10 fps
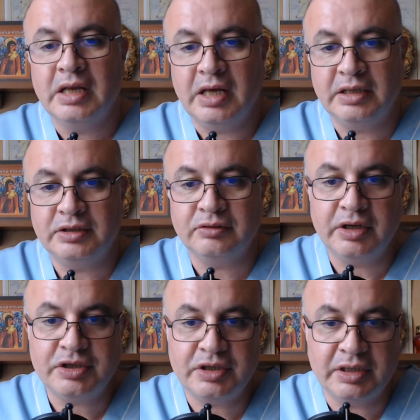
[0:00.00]
and
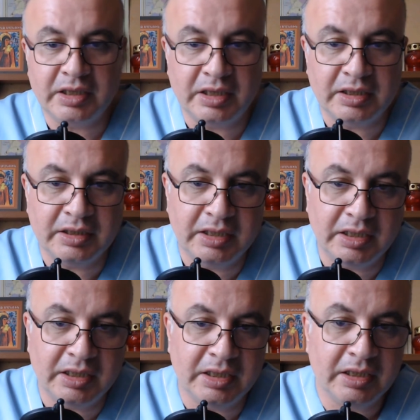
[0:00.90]
duration
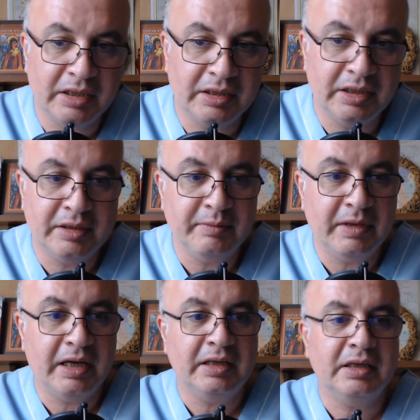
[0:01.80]
are
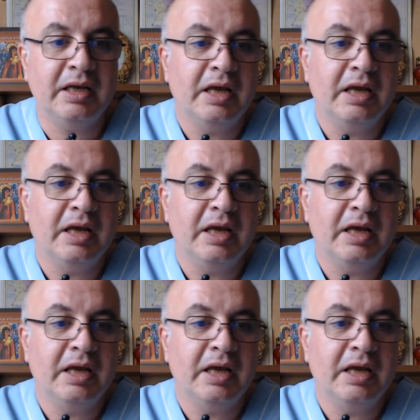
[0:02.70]
determined,